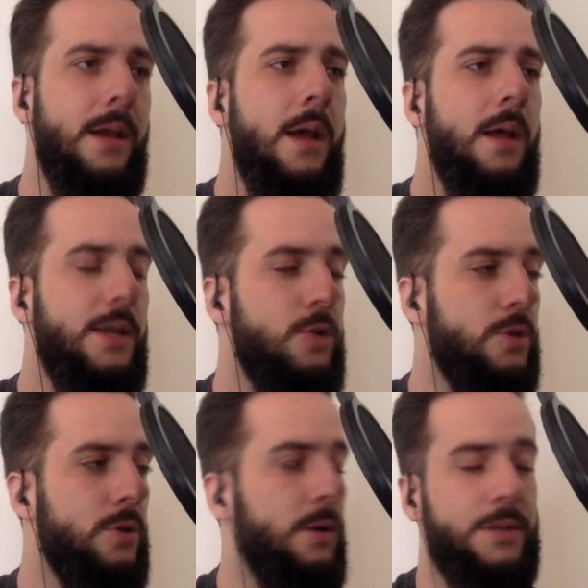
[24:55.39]

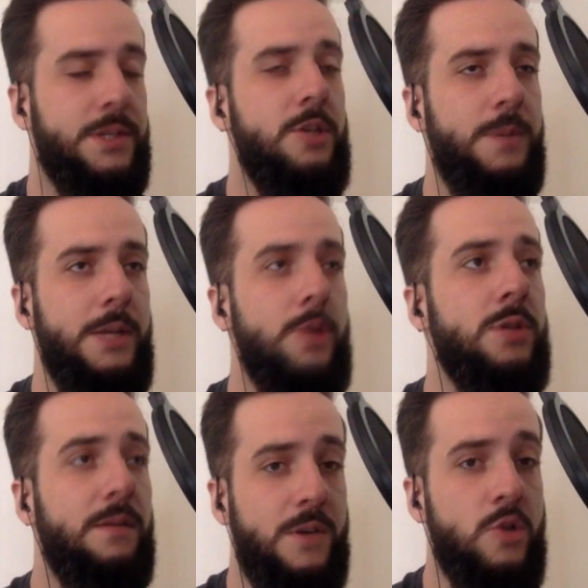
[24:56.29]
use
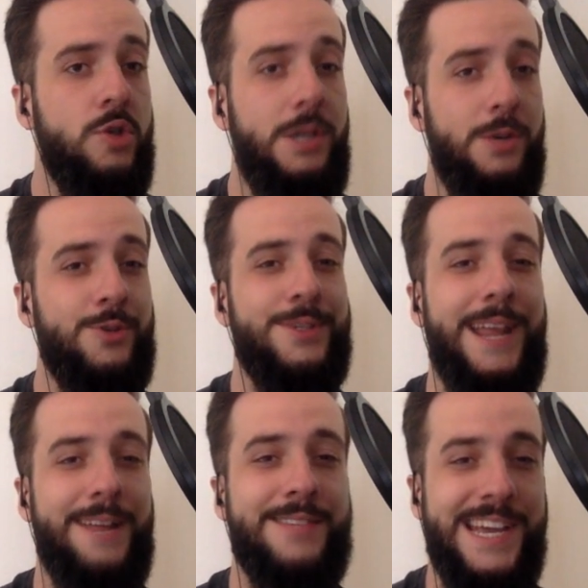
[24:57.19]
Confusion users that
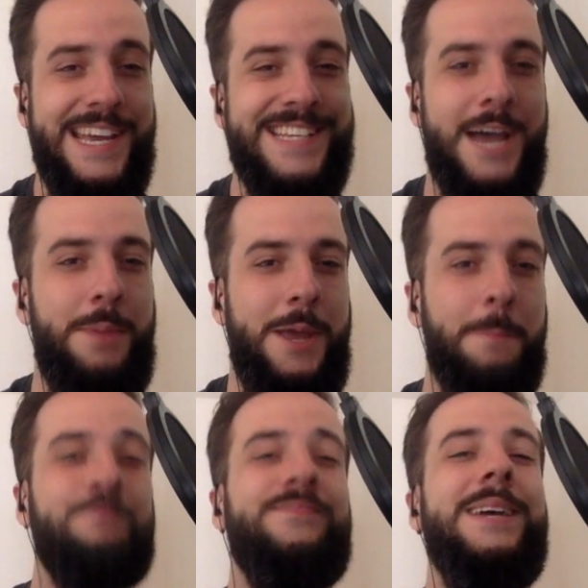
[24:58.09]
have psychic
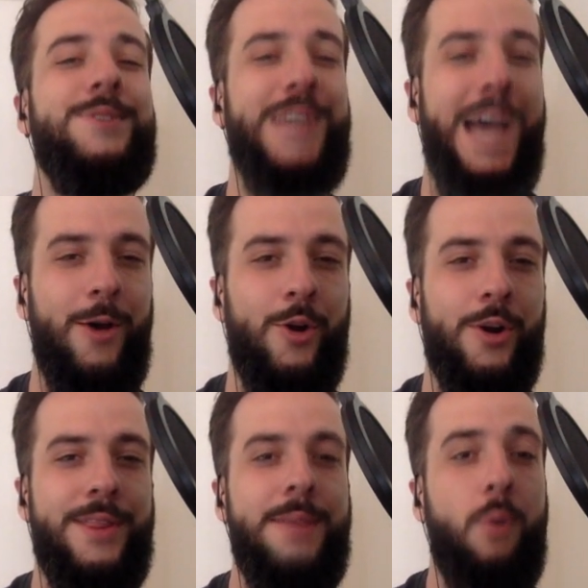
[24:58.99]
typing to counter
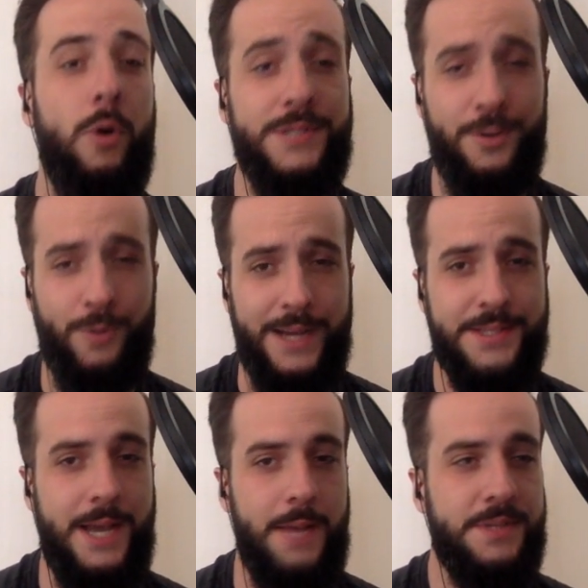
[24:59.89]
the poison grass
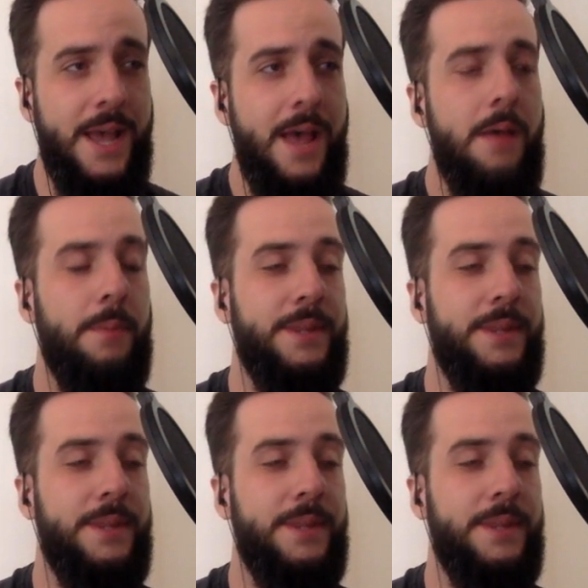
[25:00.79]
types, but